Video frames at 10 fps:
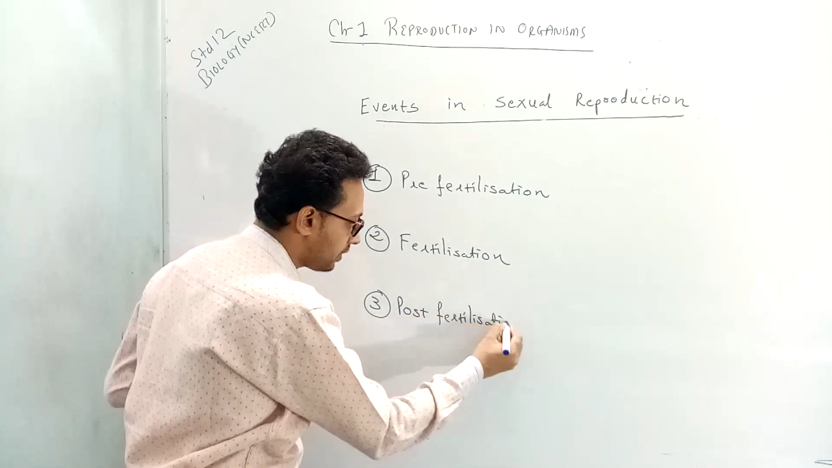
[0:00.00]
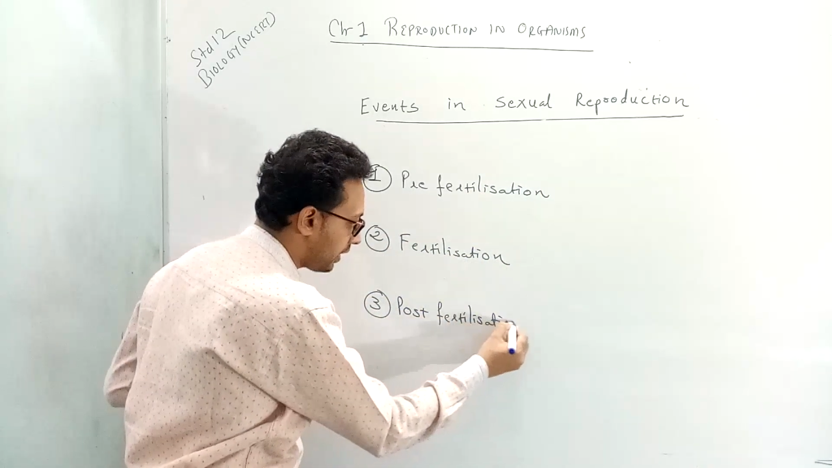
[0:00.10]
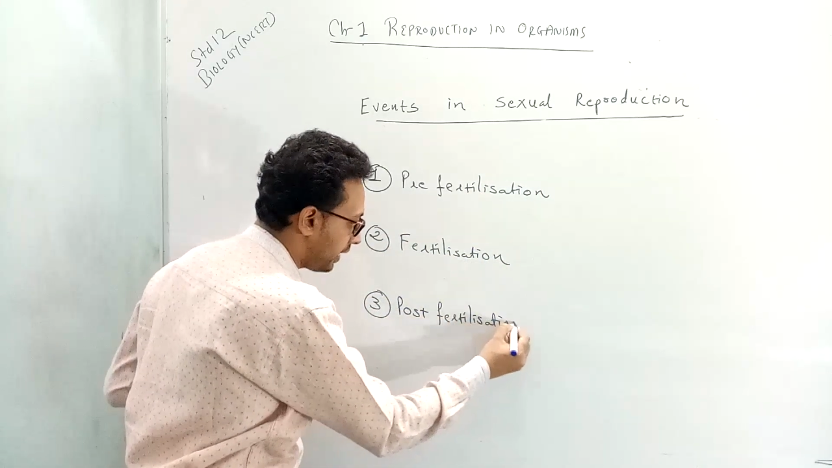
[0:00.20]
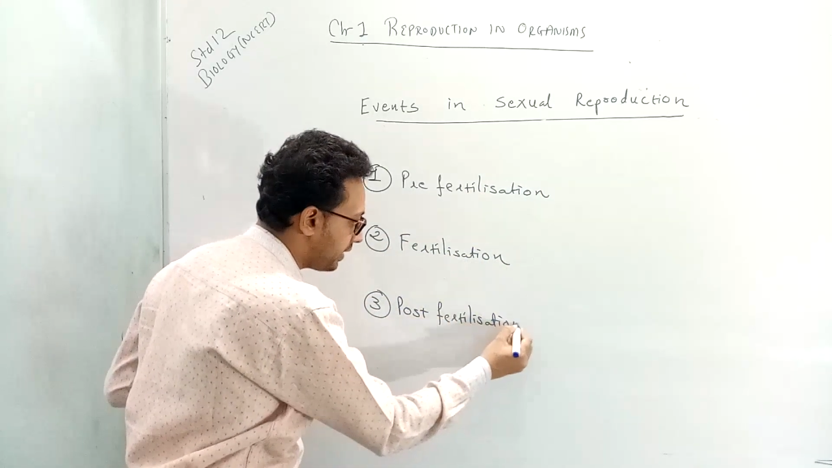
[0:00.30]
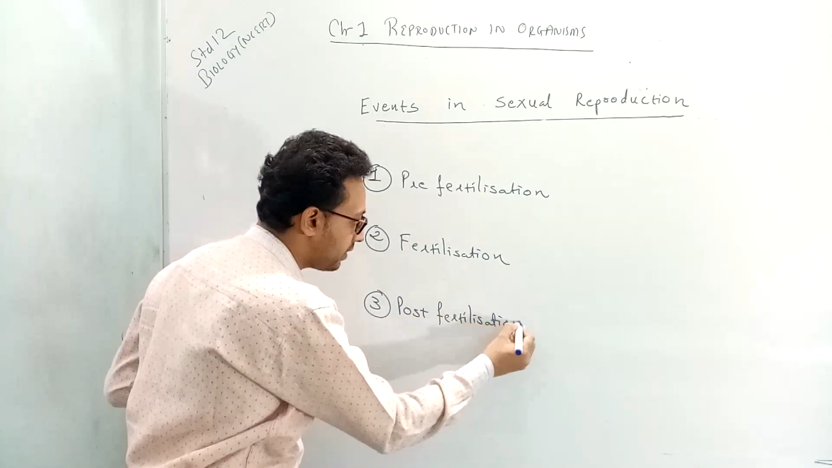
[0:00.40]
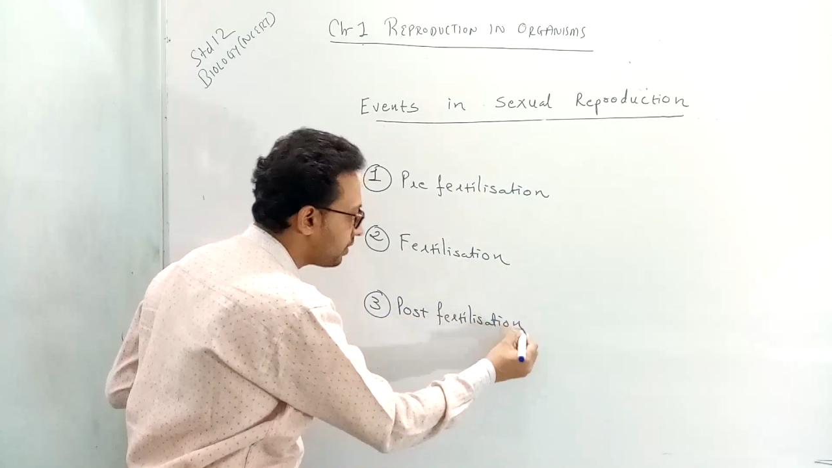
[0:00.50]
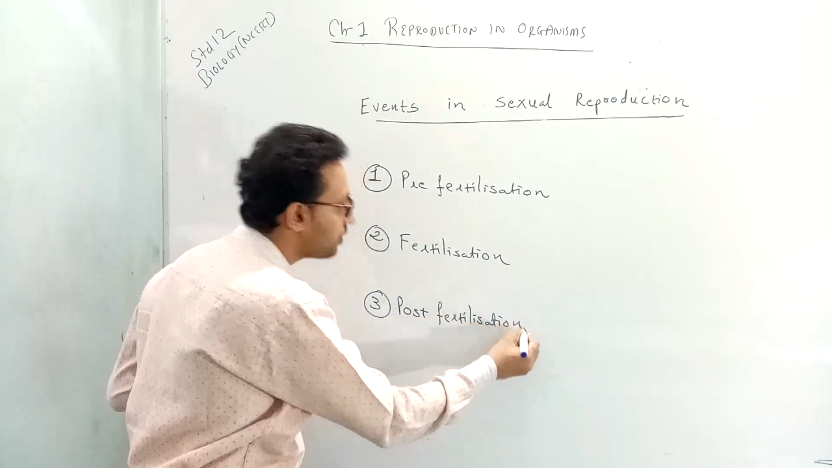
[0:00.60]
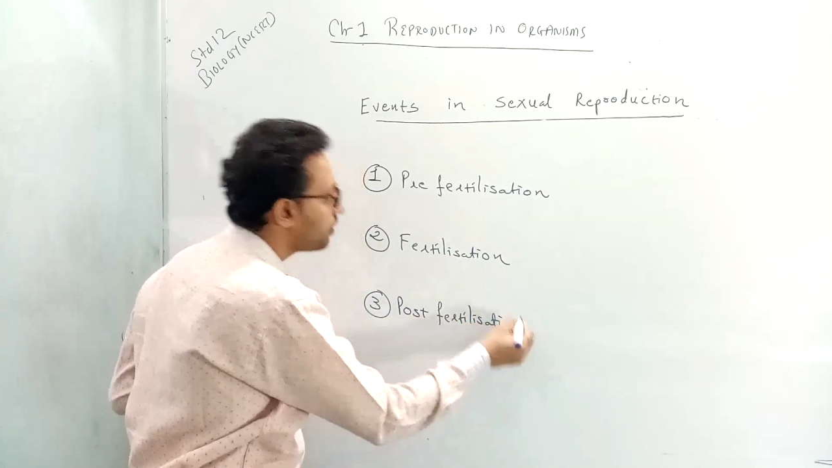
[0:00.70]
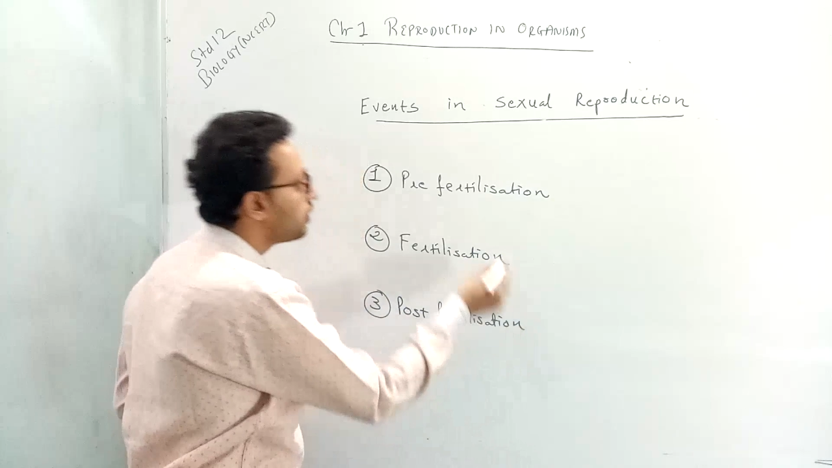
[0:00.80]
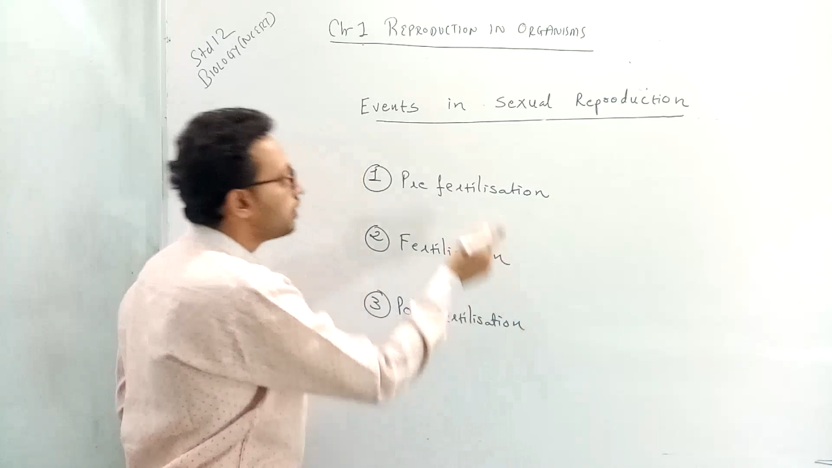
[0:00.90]
Clear?
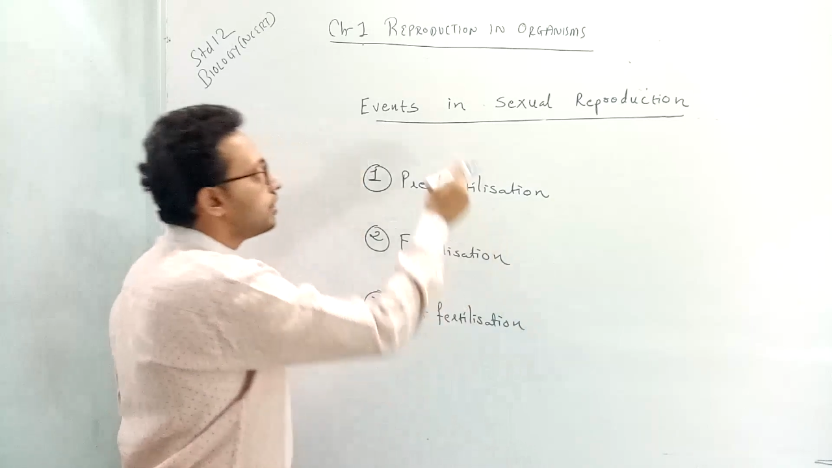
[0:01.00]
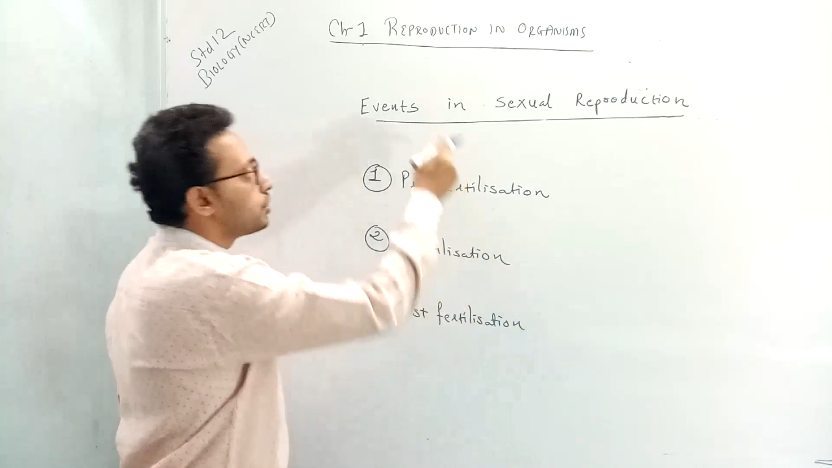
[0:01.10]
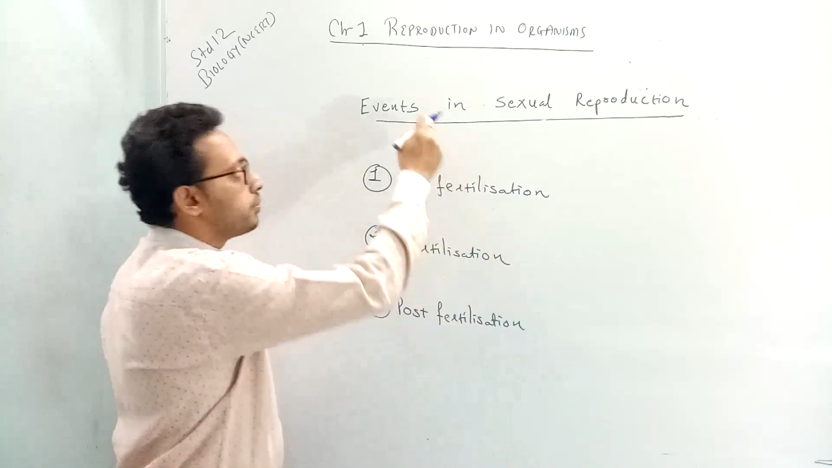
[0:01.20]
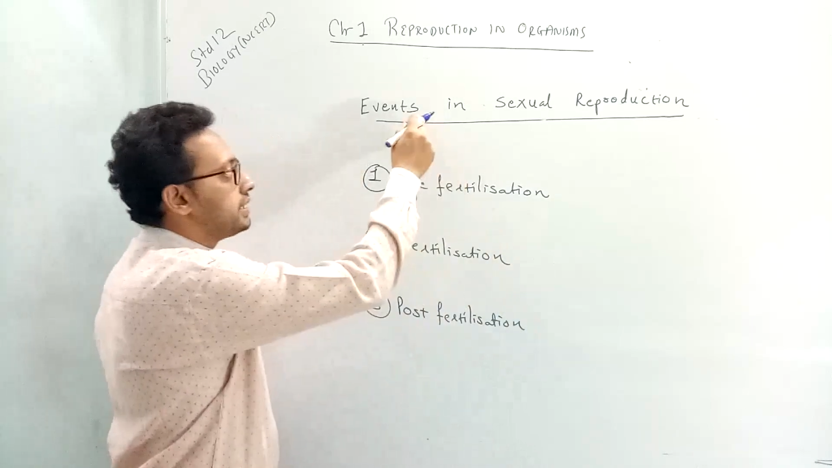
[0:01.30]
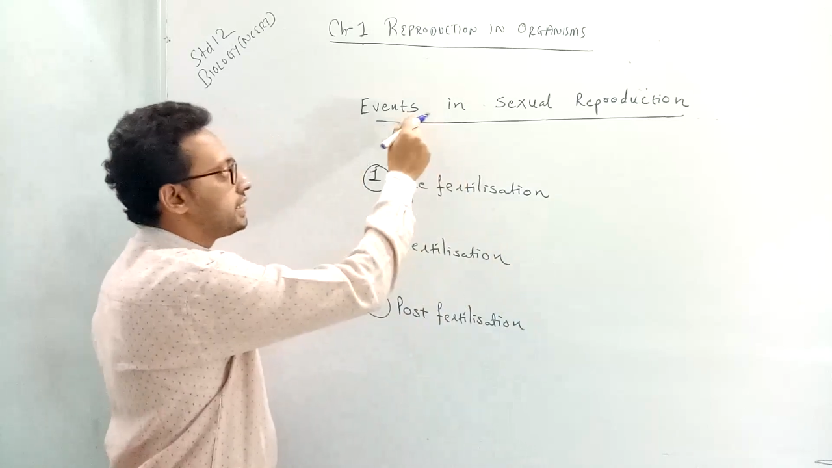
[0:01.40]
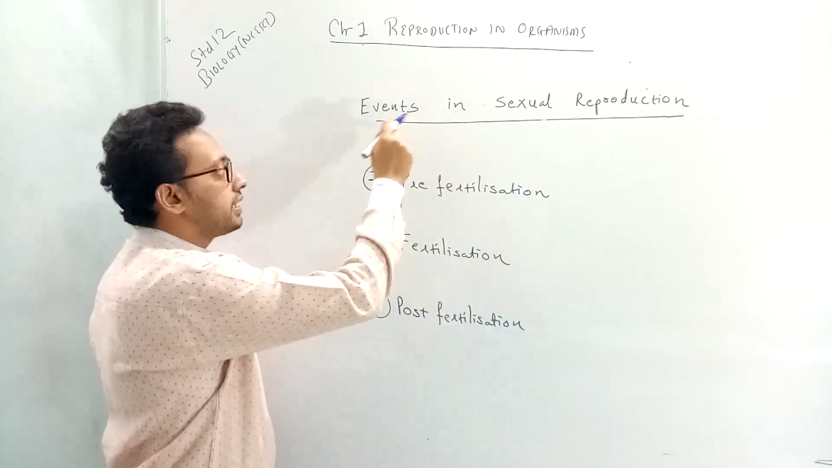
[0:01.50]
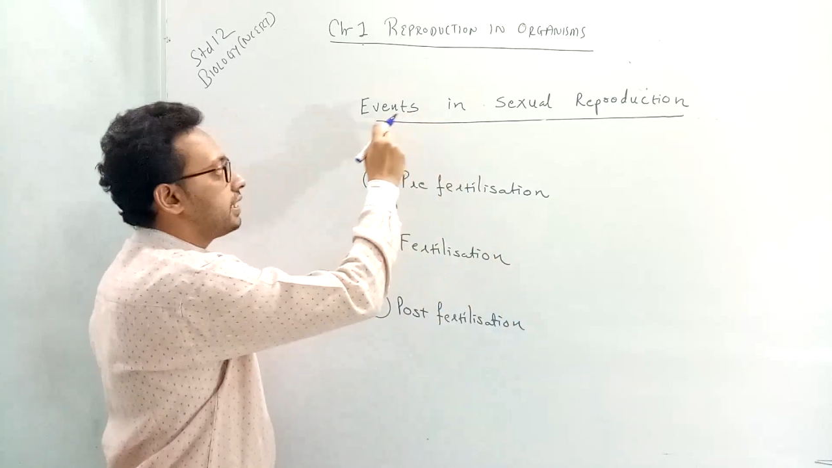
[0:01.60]
So basically,